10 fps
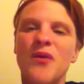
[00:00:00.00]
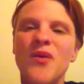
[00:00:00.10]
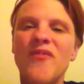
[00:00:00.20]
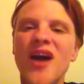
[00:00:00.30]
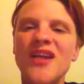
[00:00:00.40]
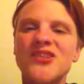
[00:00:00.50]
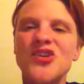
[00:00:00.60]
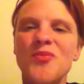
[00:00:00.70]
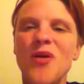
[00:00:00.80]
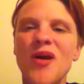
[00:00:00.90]
We've got
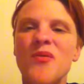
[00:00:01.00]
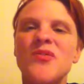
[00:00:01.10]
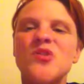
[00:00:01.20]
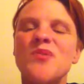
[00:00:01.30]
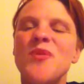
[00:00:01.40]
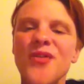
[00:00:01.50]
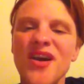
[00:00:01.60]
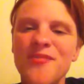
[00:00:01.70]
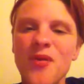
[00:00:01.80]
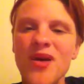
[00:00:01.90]
two boy, so we both
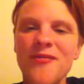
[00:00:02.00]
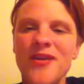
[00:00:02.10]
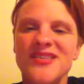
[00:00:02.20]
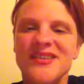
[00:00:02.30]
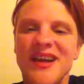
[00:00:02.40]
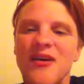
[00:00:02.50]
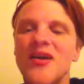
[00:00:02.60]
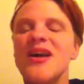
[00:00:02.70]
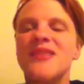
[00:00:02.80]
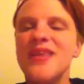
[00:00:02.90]
have boyfriends
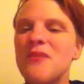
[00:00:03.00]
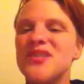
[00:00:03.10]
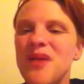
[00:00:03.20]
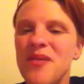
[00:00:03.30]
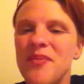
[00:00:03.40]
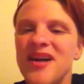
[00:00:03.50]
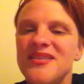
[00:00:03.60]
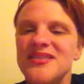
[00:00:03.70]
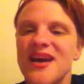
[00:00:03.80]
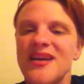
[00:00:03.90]
now. That was my
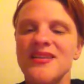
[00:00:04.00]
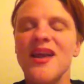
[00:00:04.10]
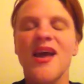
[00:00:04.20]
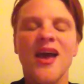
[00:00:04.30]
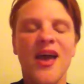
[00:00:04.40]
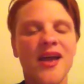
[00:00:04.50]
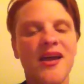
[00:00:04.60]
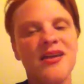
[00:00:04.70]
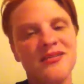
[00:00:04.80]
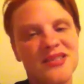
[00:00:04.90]
mindset.
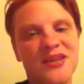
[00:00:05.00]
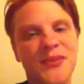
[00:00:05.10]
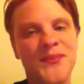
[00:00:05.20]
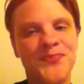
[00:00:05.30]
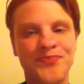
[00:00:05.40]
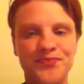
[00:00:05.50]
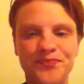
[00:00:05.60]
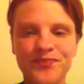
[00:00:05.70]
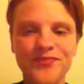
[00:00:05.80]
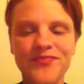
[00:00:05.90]
And
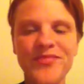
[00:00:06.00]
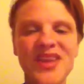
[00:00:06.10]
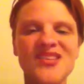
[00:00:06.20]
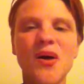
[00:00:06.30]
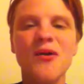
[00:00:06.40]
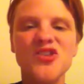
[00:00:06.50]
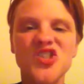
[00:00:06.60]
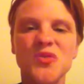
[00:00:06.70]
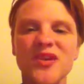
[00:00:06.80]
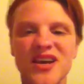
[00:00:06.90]
so I was
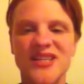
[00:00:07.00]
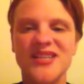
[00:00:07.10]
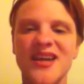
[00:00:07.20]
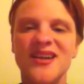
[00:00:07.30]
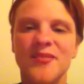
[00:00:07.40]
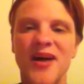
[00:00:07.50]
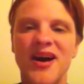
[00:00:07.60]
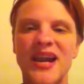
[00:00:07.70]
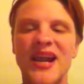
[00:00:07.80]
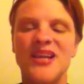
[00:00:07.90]
just really excited
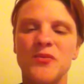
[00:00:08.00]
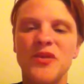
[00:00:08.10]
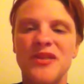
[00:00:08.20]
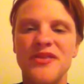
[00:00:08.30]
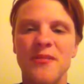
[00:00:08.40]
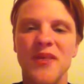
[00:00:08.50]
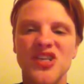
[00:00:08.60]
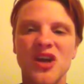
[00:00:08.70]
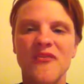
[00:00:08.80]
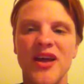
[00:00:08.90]
about it. I didn't really think
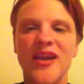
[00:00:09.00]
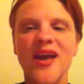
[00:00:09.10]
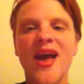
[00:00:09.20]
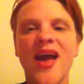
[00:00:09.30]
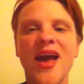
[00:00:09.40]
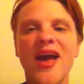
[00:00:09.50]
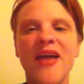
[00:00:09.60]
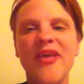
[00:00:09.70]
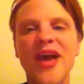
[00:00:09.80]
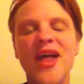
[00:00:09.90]
much of it.
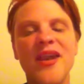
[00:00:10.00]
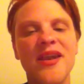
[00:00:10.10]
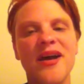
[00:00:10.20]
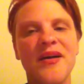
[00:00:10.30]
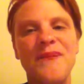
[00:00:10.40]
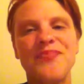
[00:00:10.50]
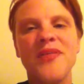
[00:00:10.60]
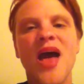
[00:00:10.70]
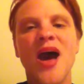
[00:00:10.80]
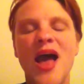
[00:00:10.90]
And then uh,
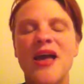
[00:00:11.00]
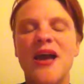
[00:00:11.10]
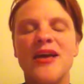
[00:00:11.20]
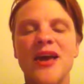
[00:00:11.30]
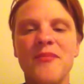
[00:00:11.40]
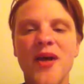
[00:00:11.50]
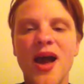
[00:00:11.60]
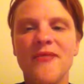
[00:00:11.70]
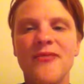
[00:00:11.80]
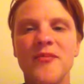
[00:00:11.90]
I uh, came
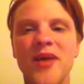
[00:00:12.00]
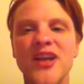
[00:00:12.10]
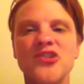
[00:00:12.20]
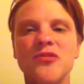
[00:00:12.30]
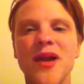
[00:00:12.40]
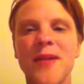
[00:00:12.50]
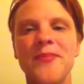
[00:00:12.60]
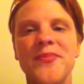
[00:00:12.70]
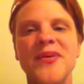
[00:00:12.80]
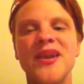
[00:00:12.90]
back from my trip
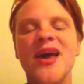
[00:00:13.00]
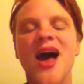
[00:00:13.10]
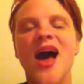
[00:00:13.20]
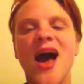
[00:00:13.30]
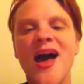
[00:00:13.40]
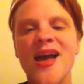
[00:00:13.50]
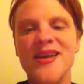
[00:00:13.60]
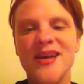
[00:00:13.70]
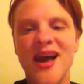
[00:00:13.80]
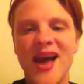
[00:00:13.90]
and
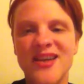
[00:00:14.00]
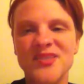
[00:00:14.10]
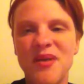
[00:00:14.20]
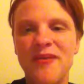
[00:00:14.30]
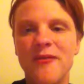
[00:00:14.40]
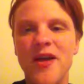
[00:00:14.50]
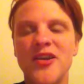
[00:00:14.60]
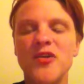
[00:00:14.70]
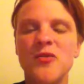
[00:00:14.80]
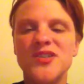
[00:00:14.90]
I uh, asked my
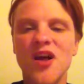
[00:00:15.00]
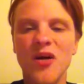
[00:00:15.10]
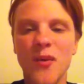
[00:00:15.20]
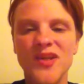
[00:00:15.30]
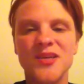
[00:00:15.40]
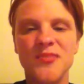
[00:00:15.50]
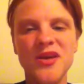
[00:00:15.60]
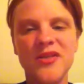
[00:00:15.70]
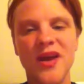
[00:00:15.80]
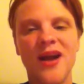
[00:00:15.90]
friend who was all going to
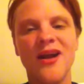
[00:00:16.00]
be there.